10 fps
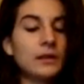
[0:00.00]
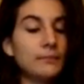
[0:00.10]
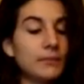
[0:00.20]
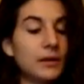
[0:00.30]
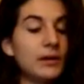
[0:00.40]

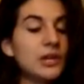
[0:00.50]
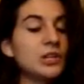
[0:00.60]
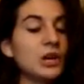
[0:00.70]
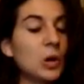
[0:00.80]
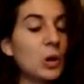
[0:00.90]
The
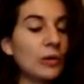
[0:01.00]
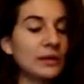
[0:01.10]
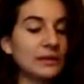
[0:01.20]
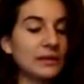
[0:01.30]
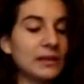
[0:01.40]
marriage
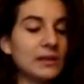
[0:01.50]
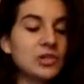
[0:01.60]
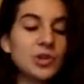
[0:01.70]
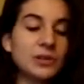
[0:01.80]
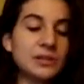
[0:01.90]
accordingly
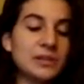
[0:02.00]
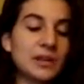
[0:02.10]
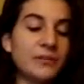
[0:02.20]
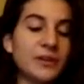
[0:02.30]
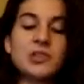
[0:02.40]
showed
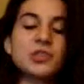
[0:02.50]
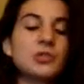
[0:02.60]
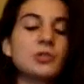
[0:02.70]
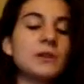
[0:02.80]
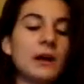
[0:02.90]
itself in its
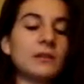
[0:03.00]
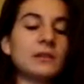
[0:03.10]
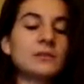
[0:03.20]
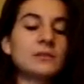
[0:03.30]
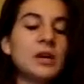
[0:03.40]
true
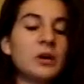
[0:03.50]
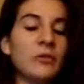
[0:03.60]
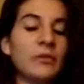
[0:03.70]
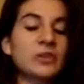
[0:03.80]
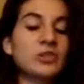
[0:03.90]
colors,
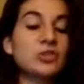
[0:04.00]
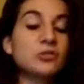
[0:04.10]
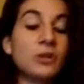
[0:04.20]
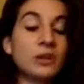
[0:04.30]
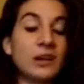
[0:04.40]
with
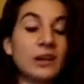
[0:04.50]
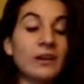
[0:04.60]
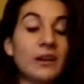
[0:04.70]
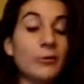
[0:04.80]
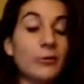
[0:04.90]

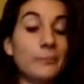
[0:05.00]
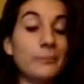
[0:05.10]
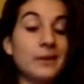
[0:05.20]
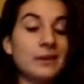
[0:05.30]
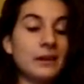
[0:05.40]
extraordinary
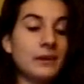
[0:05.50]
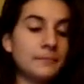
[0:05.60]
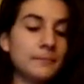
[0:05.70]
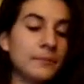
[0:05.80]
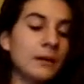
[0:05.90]
rapidity.
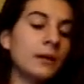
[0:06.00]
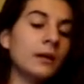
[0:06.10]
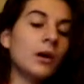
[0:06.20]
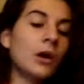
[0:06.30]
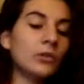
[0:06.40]

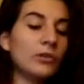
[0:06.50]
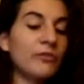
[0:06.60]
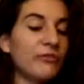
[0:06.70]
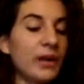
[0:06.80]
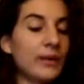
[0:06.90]
Although
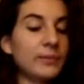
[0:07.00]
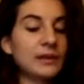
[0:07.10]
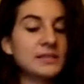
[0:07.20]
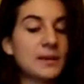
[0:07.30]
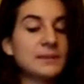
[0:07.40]
the family
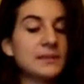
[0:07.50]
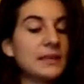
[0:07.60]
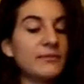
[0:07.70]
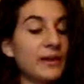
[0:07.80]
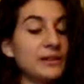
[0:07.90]
accepted
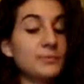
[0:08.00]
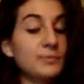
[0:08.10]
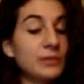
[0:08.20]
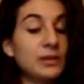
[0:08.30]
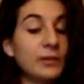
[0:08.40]
the event
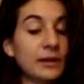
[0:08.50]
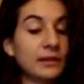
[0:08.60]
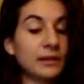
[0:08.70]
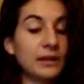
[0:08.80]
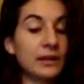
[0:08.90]
pretty
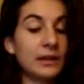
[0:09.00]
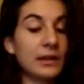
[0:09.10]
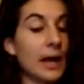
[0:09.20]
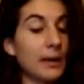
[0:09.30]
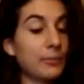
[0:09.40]
quickly and